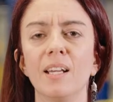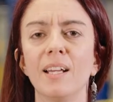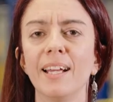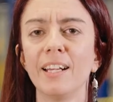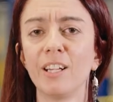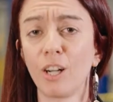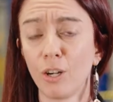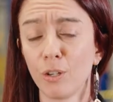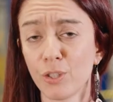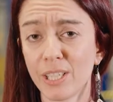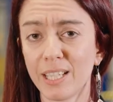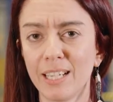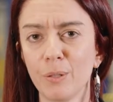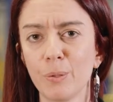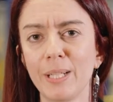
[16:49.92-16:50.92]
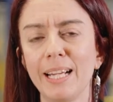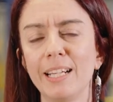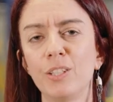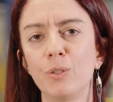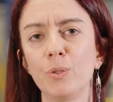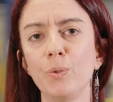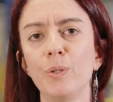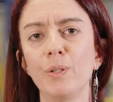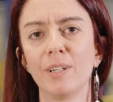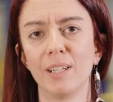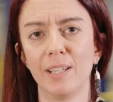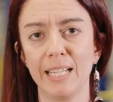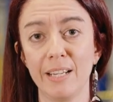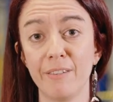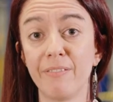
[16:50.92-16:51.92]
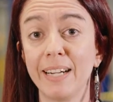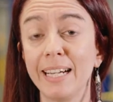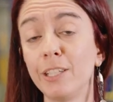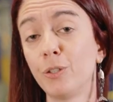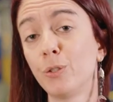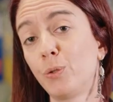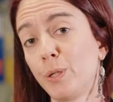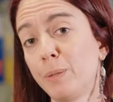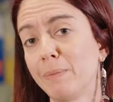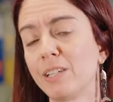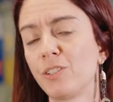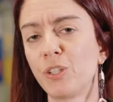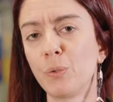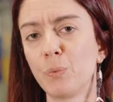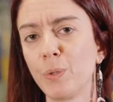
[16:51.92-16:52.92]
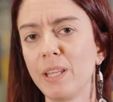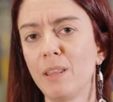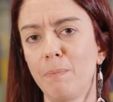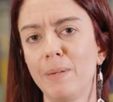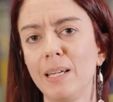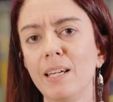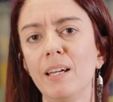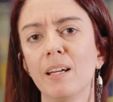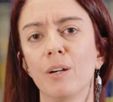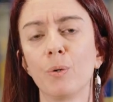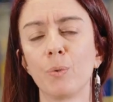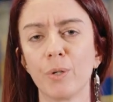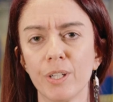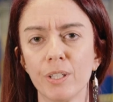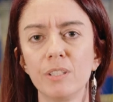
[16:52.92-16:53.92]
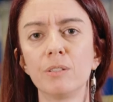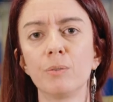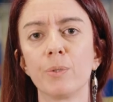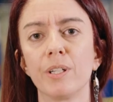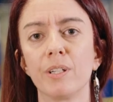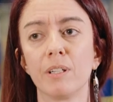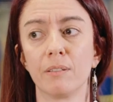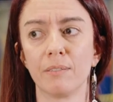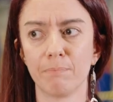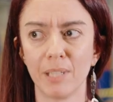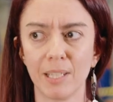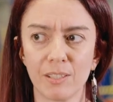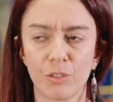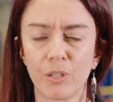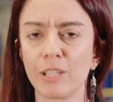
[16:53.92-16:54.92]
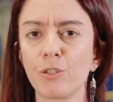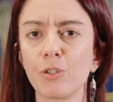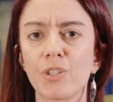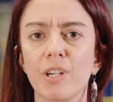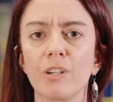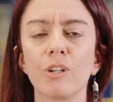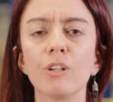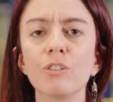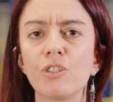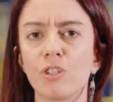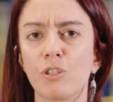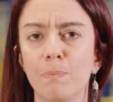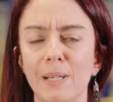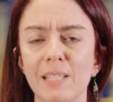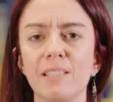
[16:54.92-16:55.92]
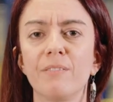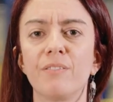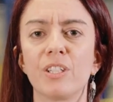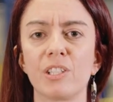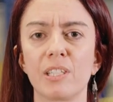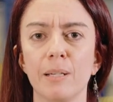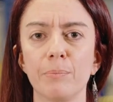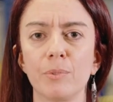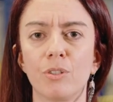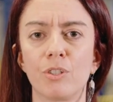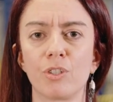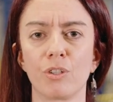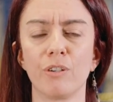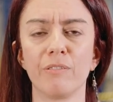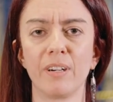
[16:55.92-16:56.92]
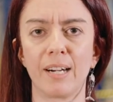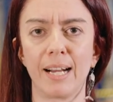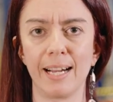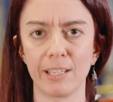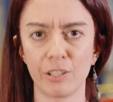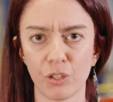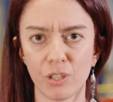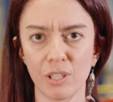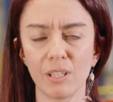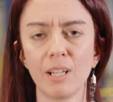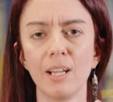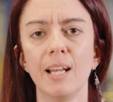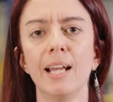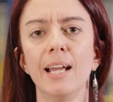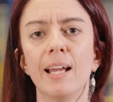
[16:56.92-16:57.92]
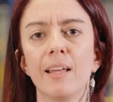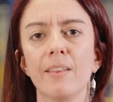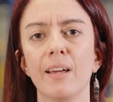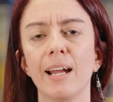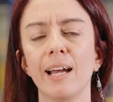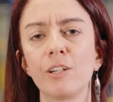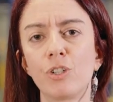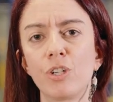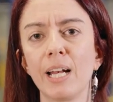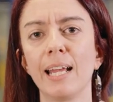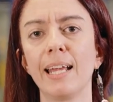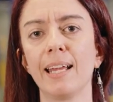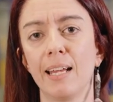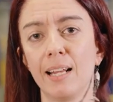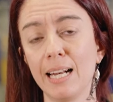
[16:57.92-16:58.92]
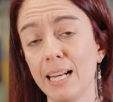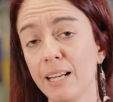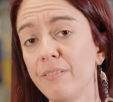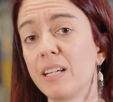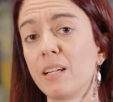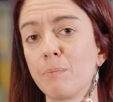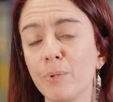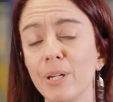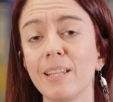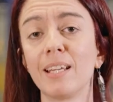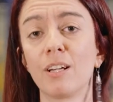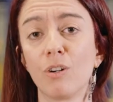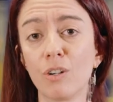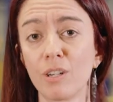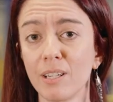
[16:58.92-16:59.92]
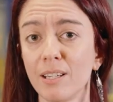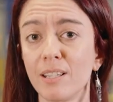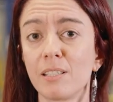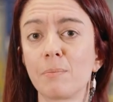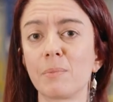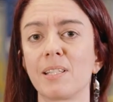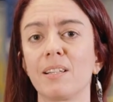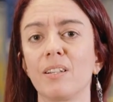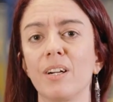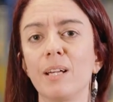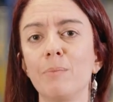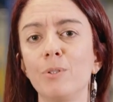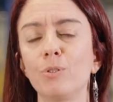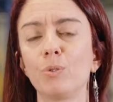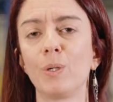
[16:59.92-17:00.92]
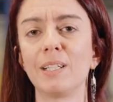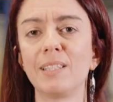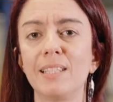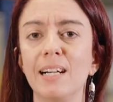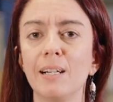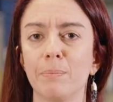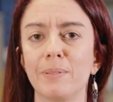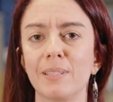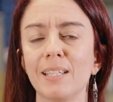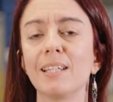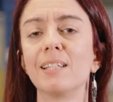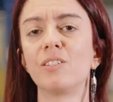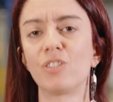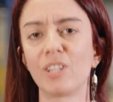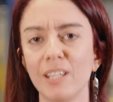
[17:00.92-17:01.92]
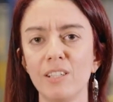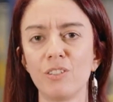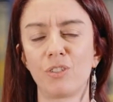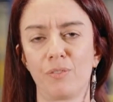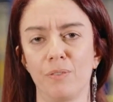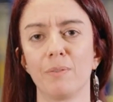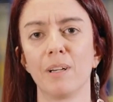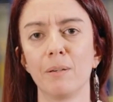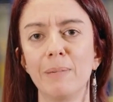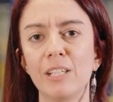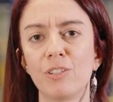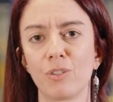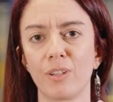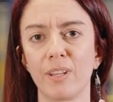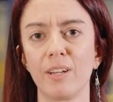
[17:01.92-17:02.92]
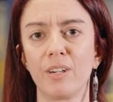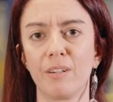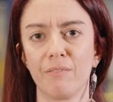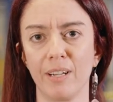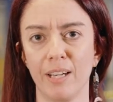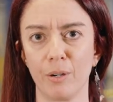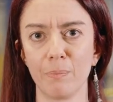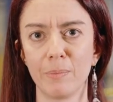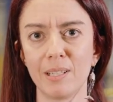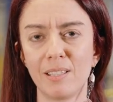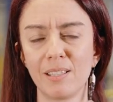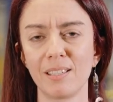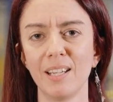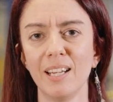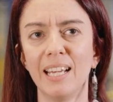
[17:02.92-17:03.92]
In closing, I would like to invite you to imagine with me a world where structures are not just passive receptors of our action. They're actually living and breathing organisms that are able to adapt and change based on their environments.